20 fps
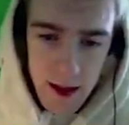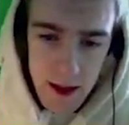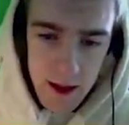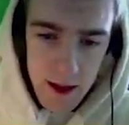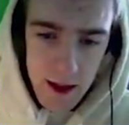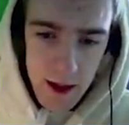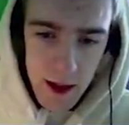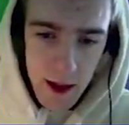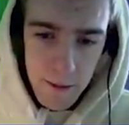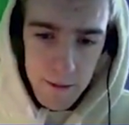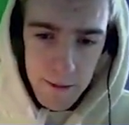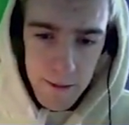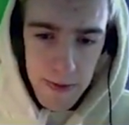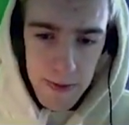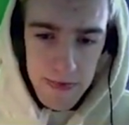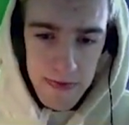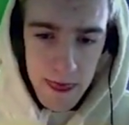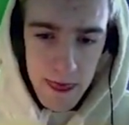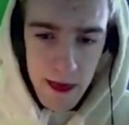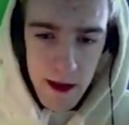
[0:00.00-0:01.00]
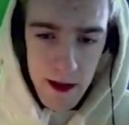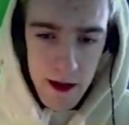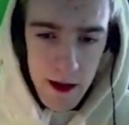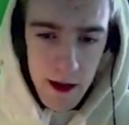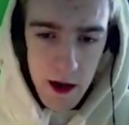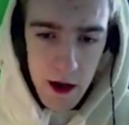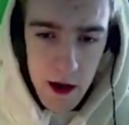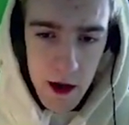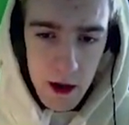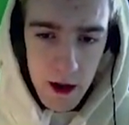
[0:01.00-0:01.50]
yeah.
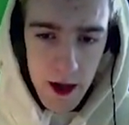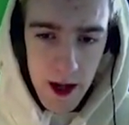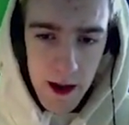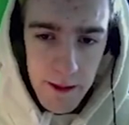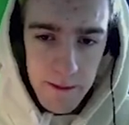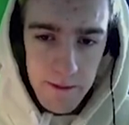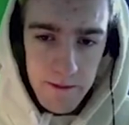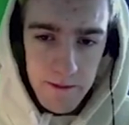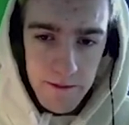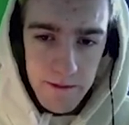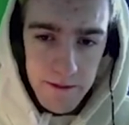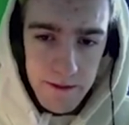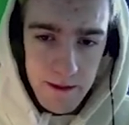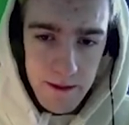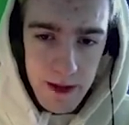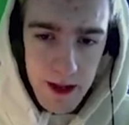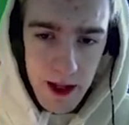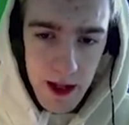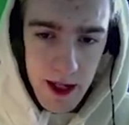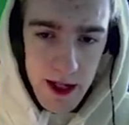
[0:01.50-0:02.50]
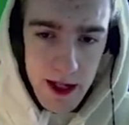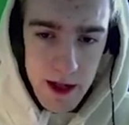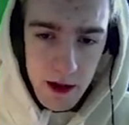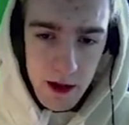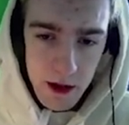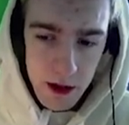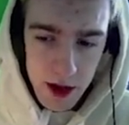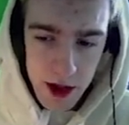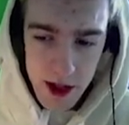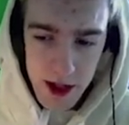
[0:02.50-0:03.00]
Okay. He
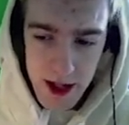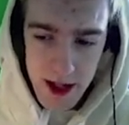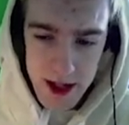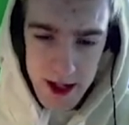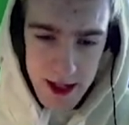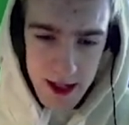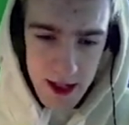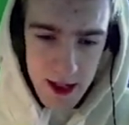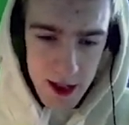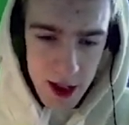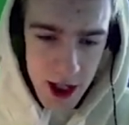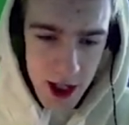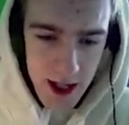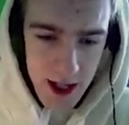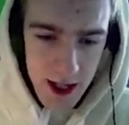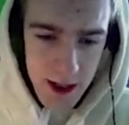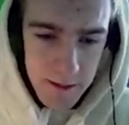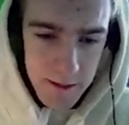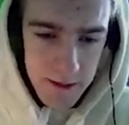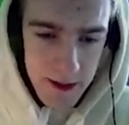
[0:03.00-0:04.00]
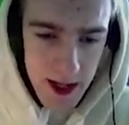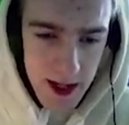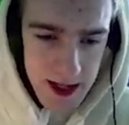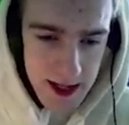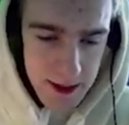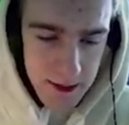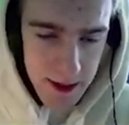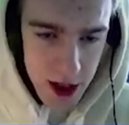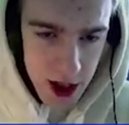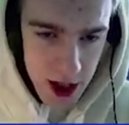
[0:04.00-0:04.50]
dodged, that's cheeky. That's
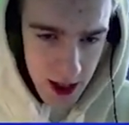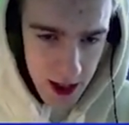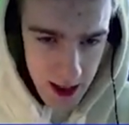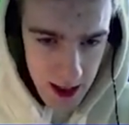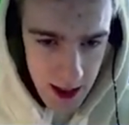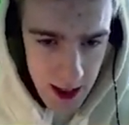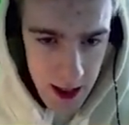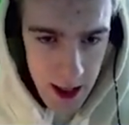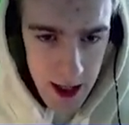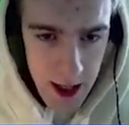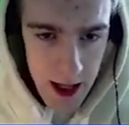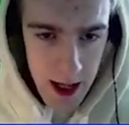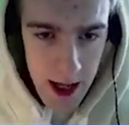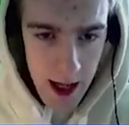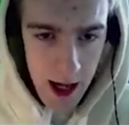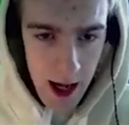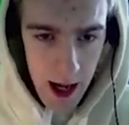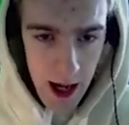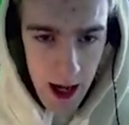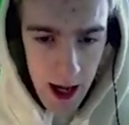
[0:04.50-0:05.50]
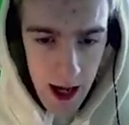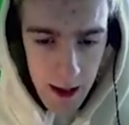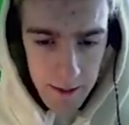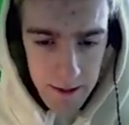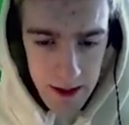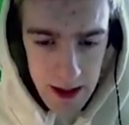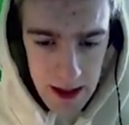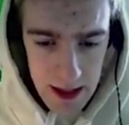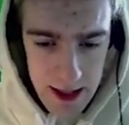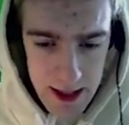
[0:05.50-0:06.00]
a bit cheeky.
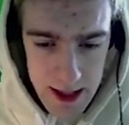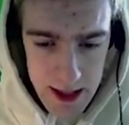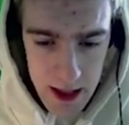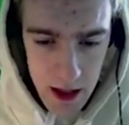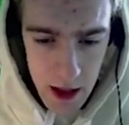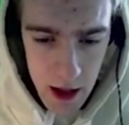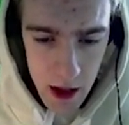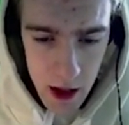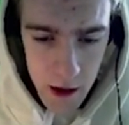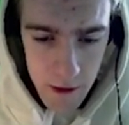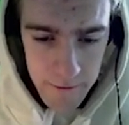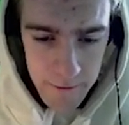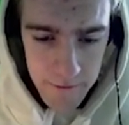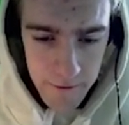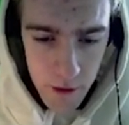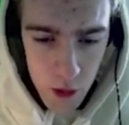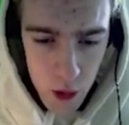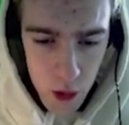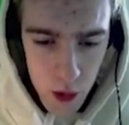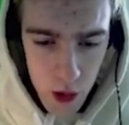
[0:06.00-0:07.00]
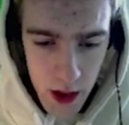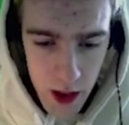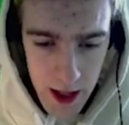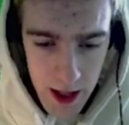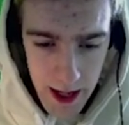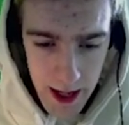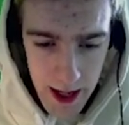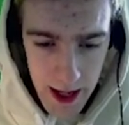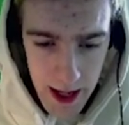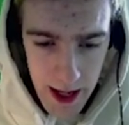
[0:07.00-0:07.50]
Um, let's go
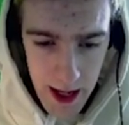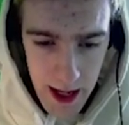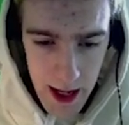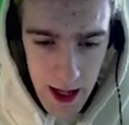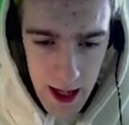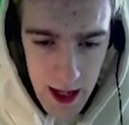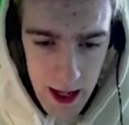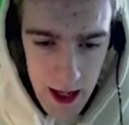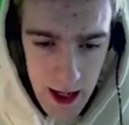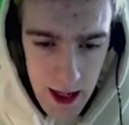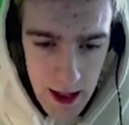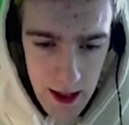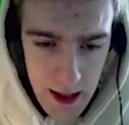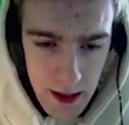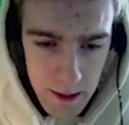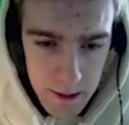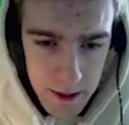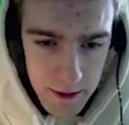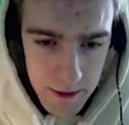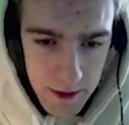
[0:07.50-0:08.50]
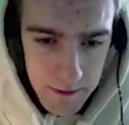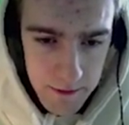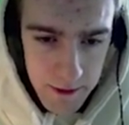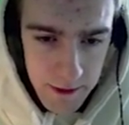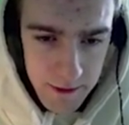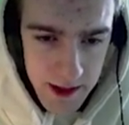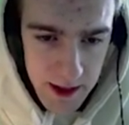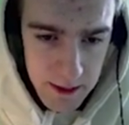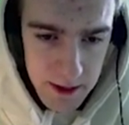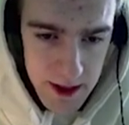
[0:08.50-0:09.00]
for a prevent
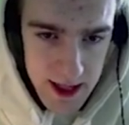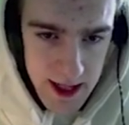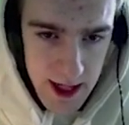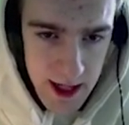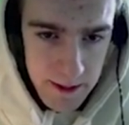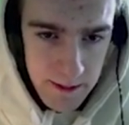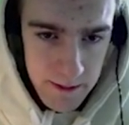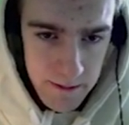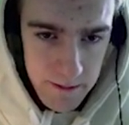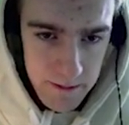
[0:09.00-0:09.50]
fifty percent.